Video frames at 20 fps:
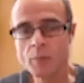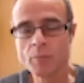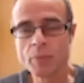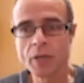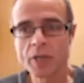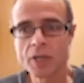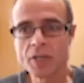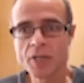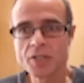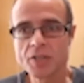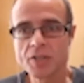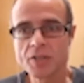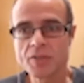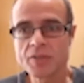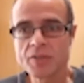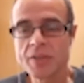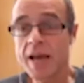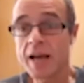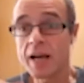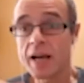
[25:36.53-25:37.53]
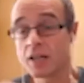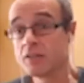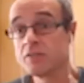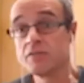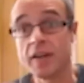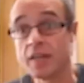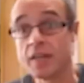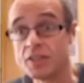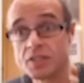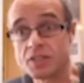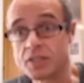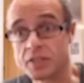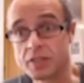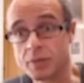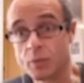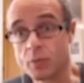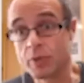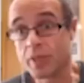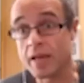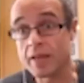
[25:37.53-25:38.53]
because they are convinced,
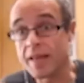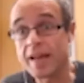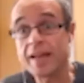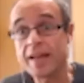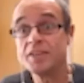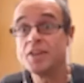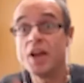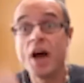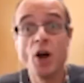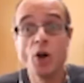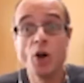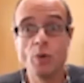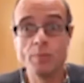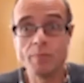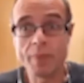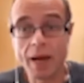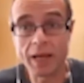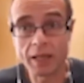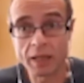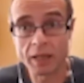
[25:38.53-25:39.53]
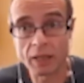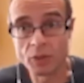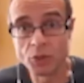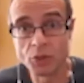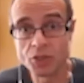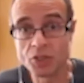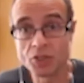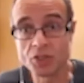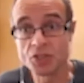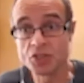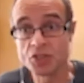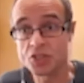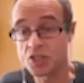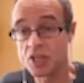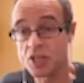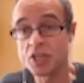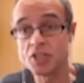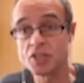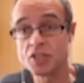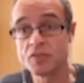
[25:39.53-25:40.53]
well, they, they know malocclusion is a
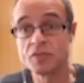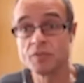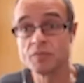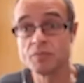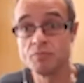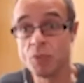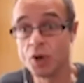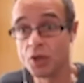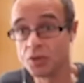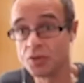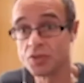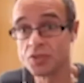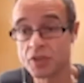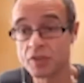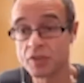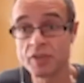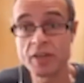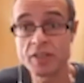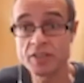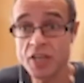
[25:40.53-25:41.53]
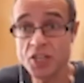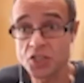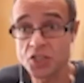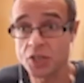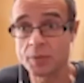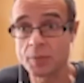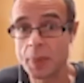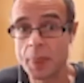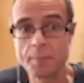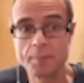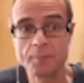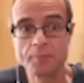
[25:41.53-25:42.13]
disease of modern civilization.